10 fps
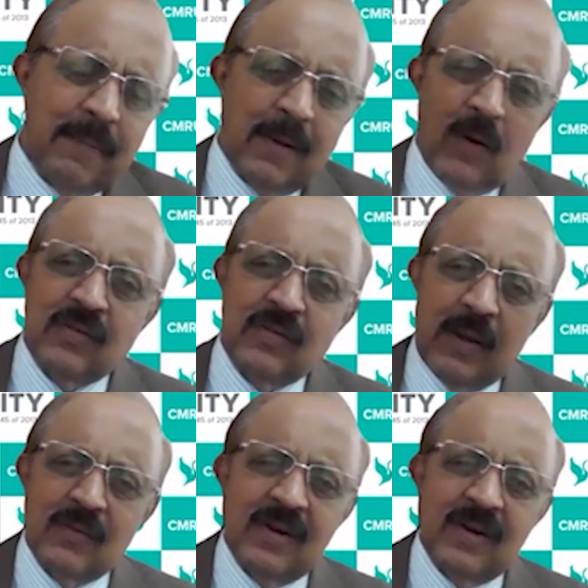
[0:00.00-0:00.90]
Because
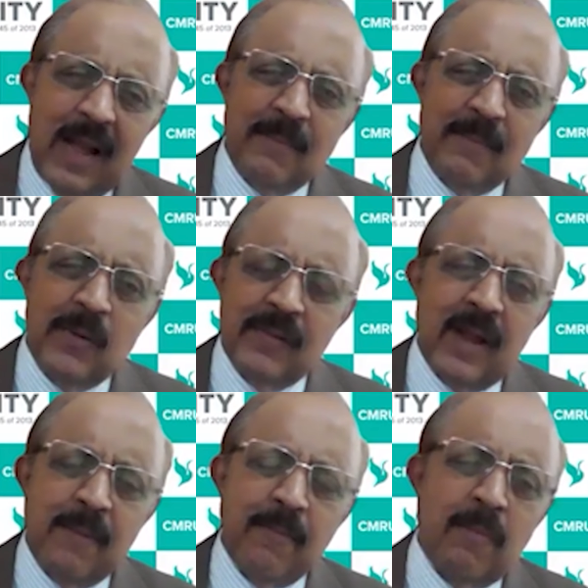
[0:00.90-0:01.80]
there was a time, during the
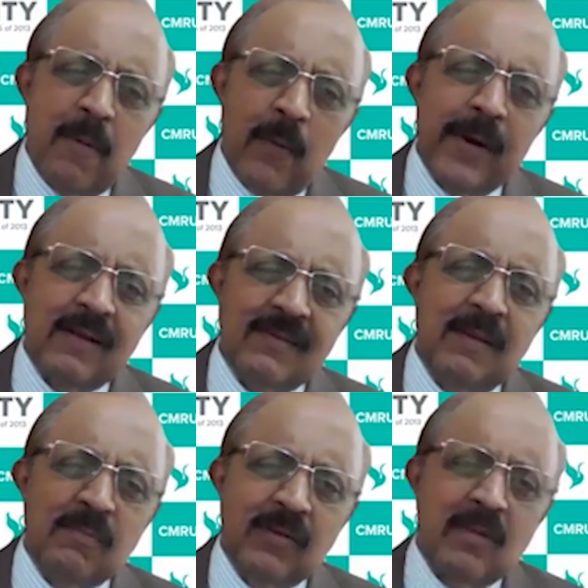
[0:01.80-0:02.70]
time of Mauryas
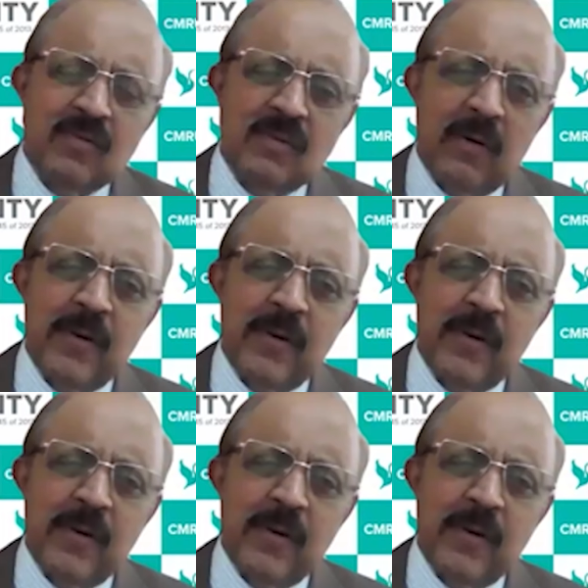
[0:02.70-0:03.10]
themselves,